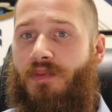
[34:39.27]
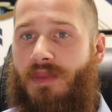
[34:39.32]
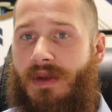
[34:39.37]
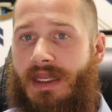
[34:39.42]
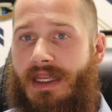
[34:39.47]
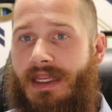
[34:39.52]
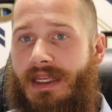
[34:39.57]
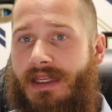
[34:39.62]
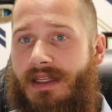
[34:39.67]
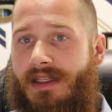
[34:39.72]

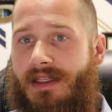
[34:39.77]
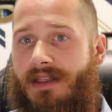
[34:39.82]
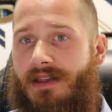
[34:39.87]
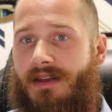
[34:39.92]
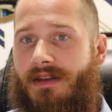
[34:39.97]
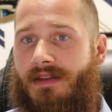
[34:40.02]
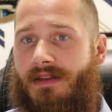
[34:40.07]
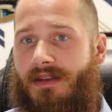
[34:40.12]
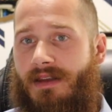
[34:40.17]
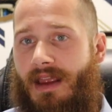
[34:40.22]
peace
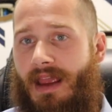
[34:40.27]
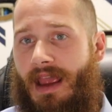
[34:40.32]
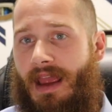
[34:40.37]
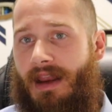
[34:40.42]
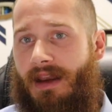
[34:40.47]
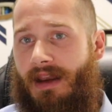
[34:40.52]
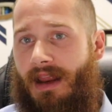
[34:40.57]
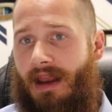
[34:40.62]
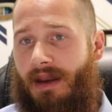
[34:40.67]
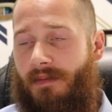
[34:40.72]

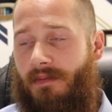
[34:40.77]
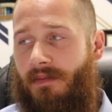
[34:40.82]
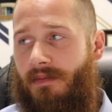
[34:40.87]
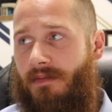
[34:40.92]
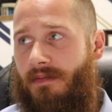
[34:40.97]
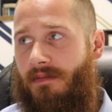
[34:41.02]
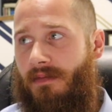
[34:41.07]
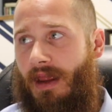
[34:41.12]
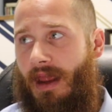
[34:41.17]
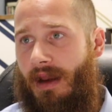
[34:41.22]
and, and,
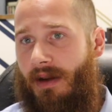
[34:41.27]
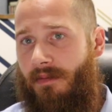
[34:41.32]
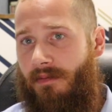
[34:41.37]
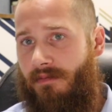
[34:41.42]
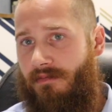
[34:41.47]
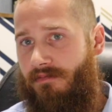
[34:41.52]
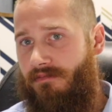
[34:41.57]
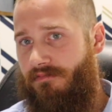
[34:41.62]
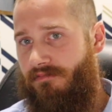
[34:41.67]
and